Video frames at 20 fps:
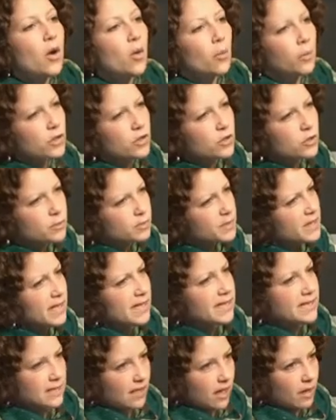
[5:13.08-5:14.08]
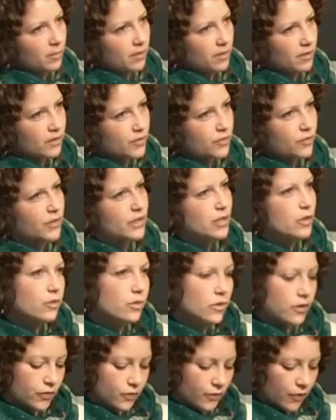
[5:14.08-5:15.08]
What could be examples for
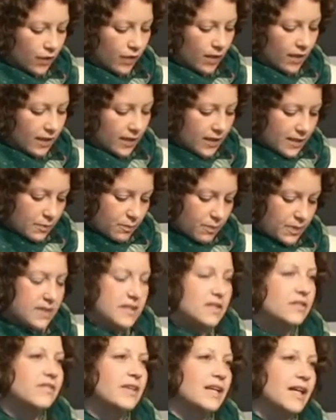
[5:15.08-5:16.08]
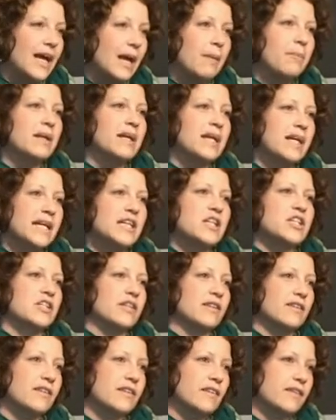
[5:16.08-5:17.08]
useful, specific
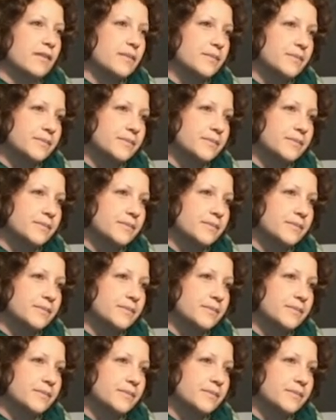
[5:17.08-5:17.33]
applications?